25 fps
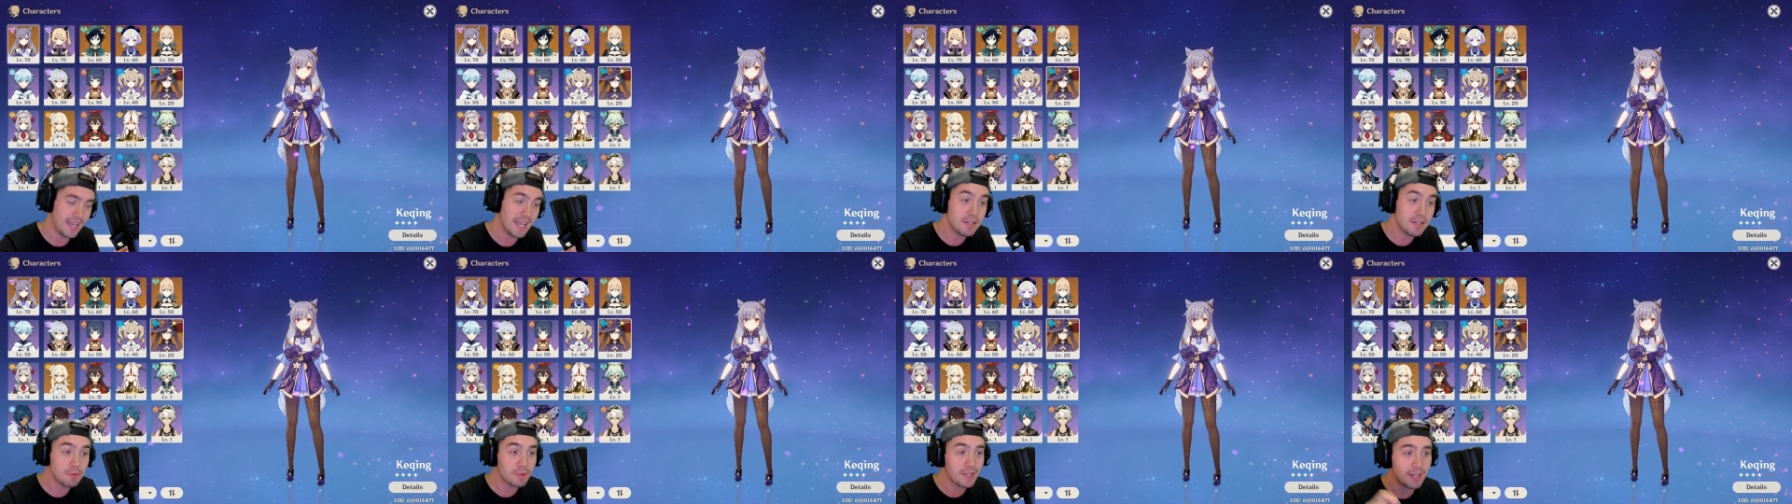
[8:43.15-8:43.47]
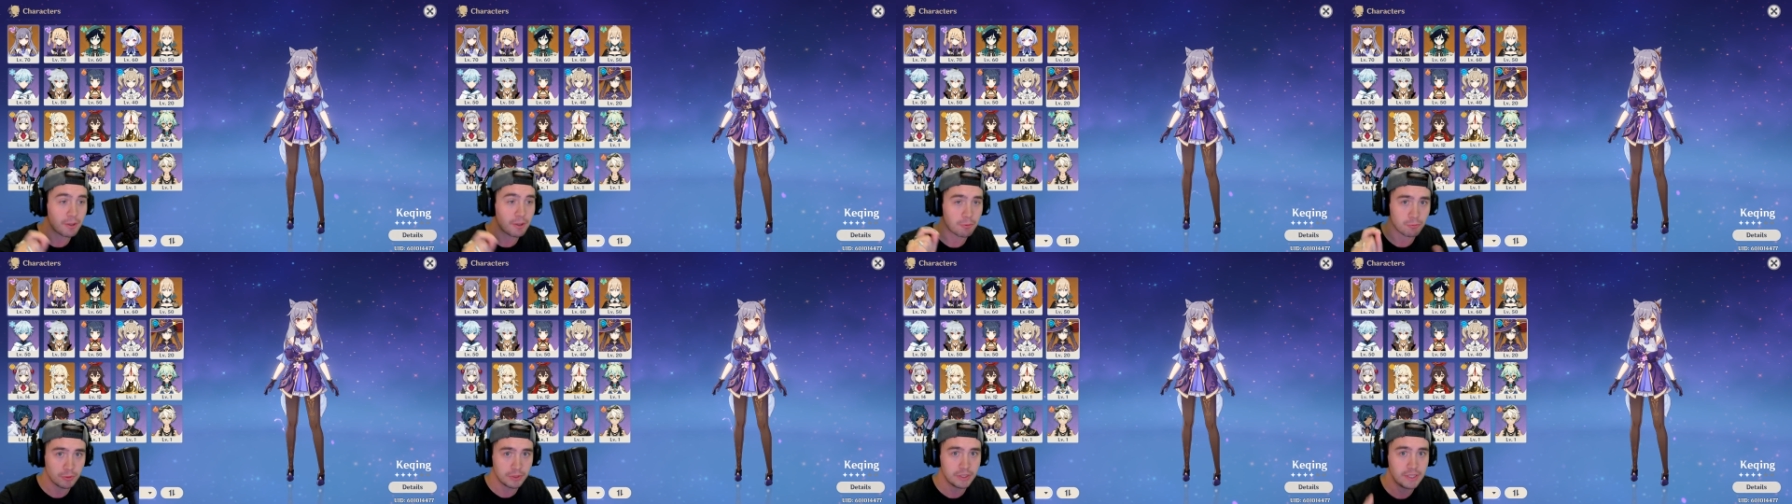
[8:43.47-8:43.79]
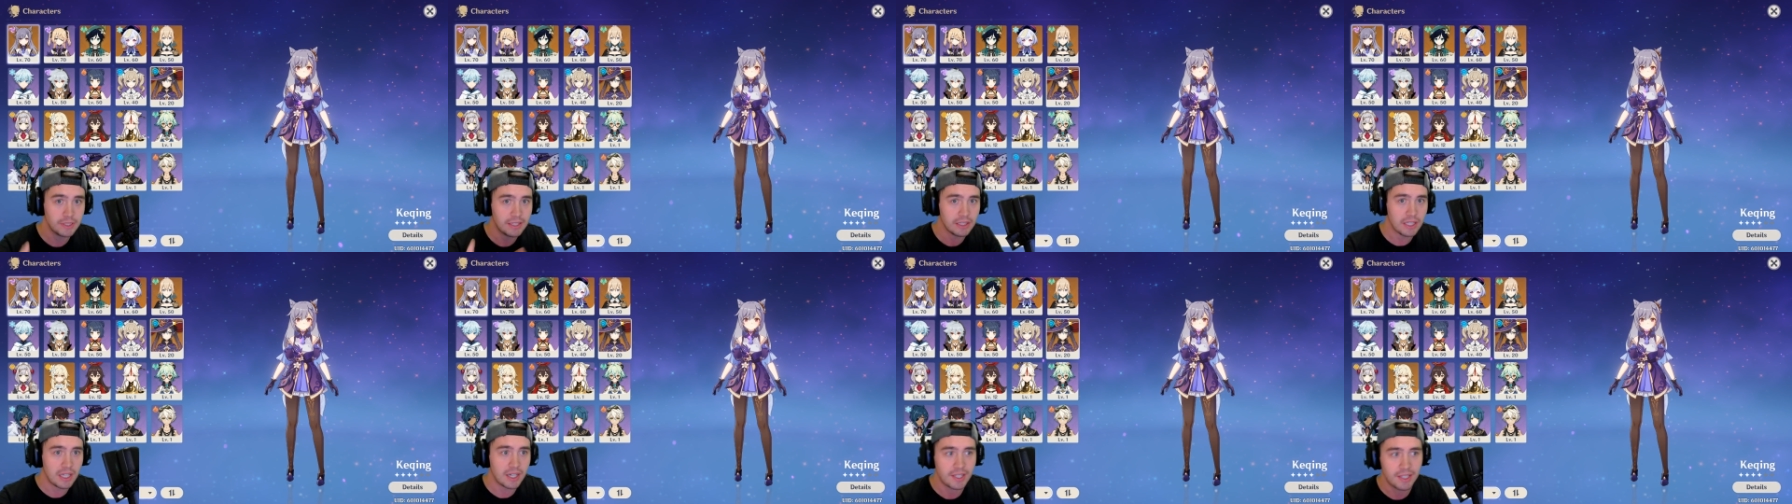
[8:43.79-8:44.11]
and you get
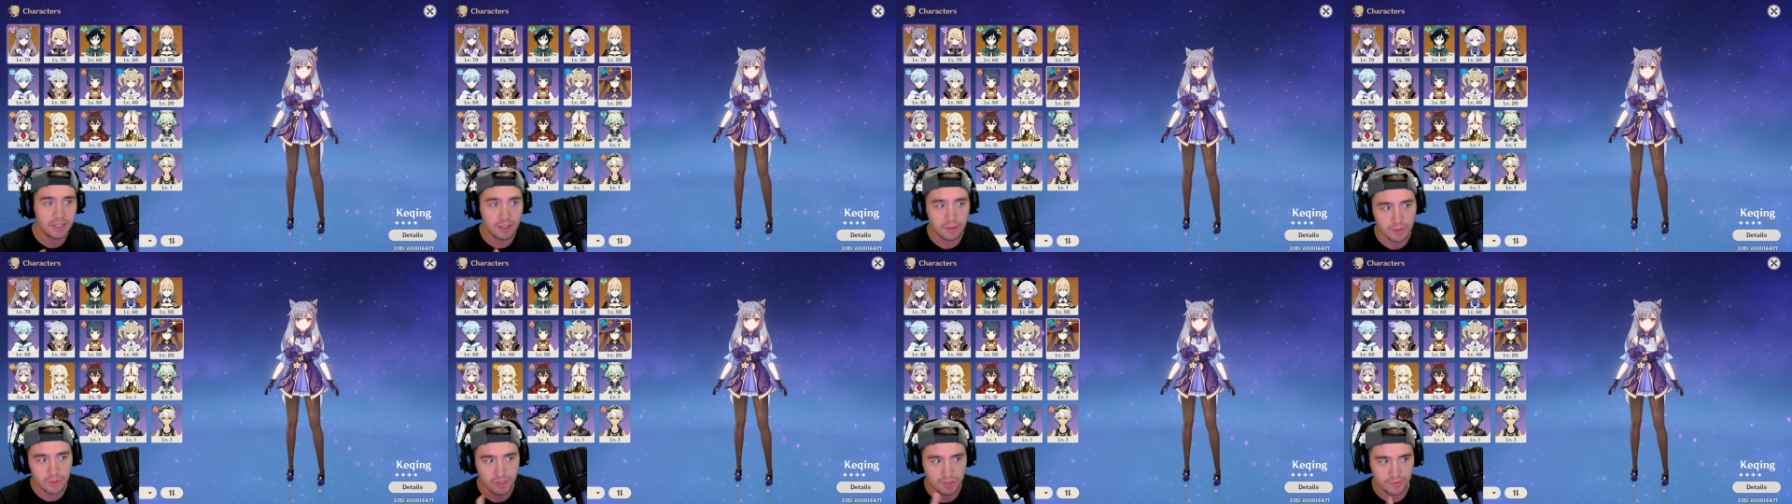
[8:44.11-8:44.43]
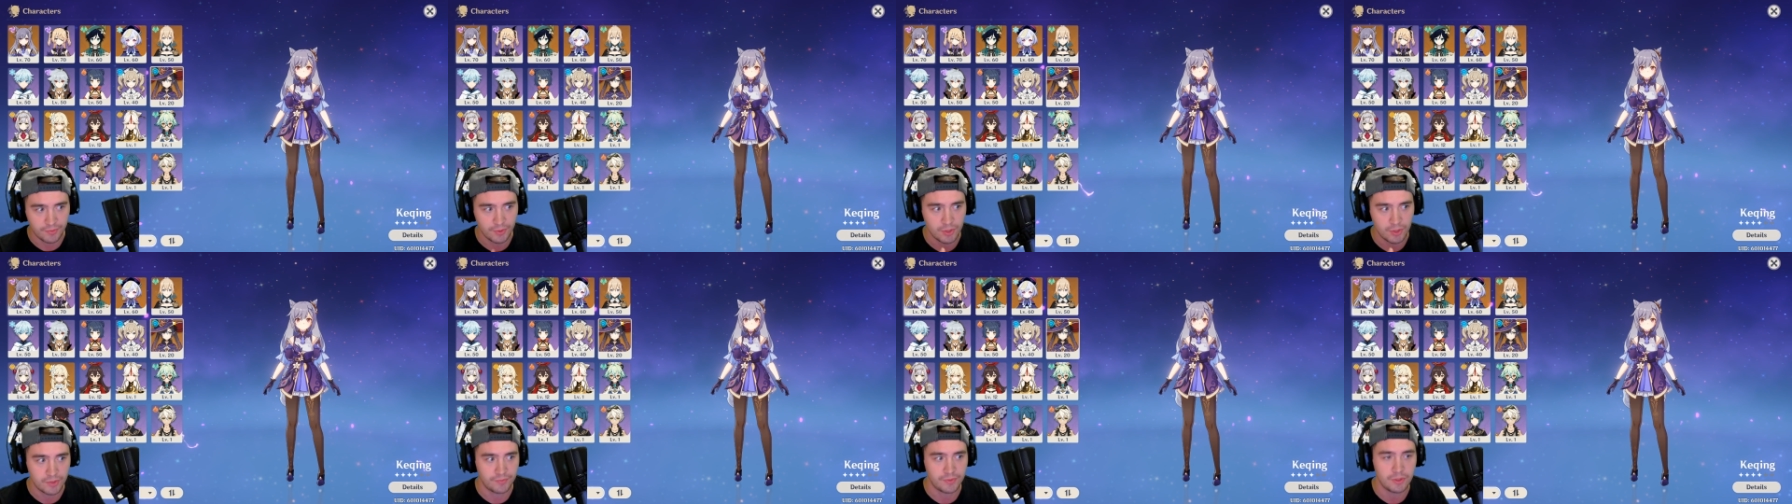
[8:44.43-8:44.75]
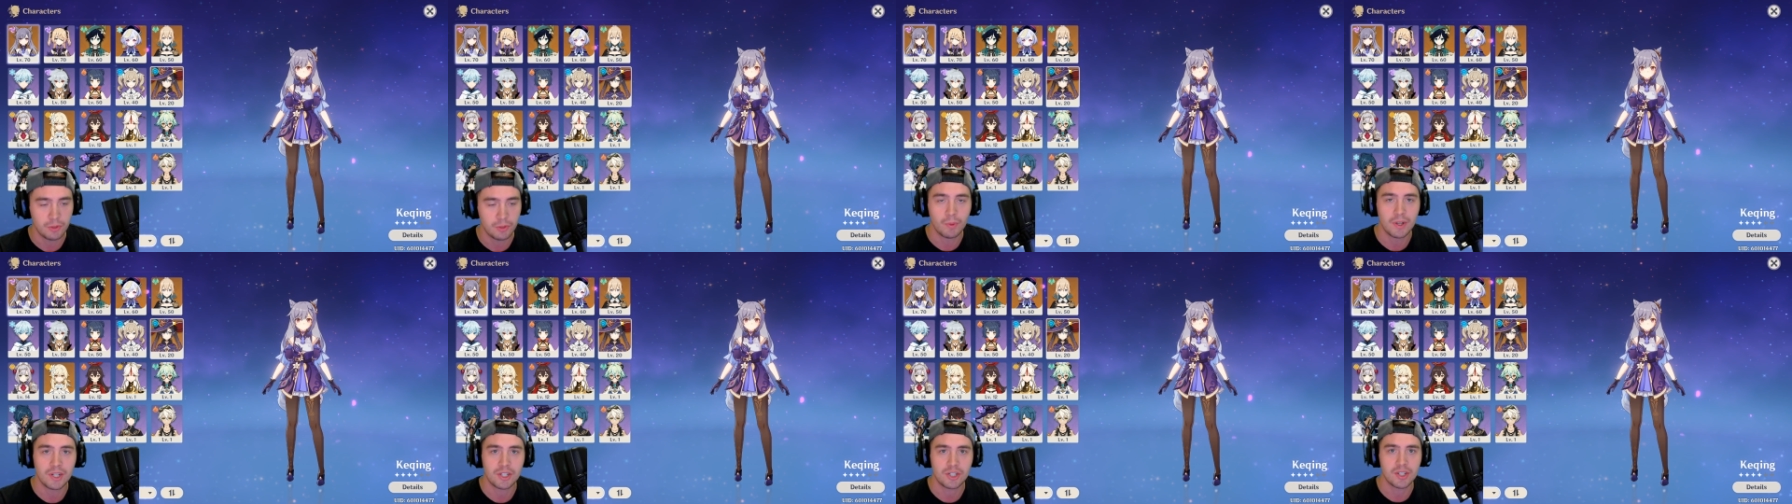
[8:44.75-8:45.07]
really lucky on those first
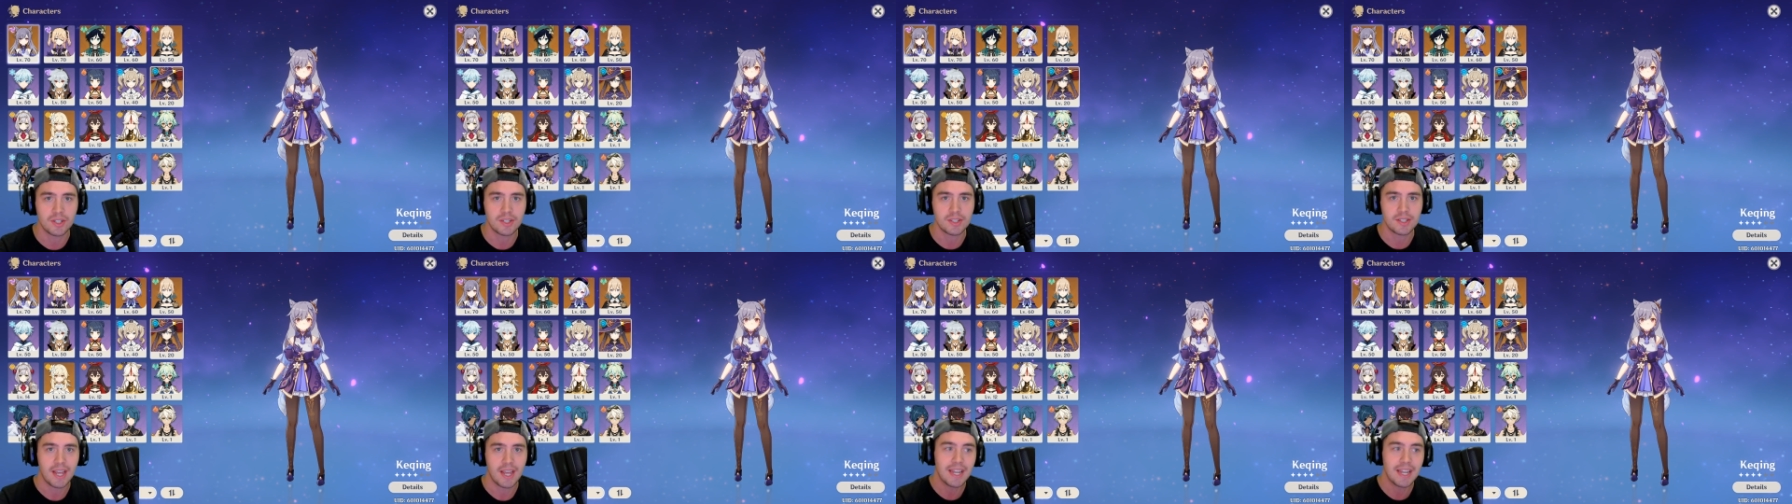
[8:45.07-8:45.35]
few wishes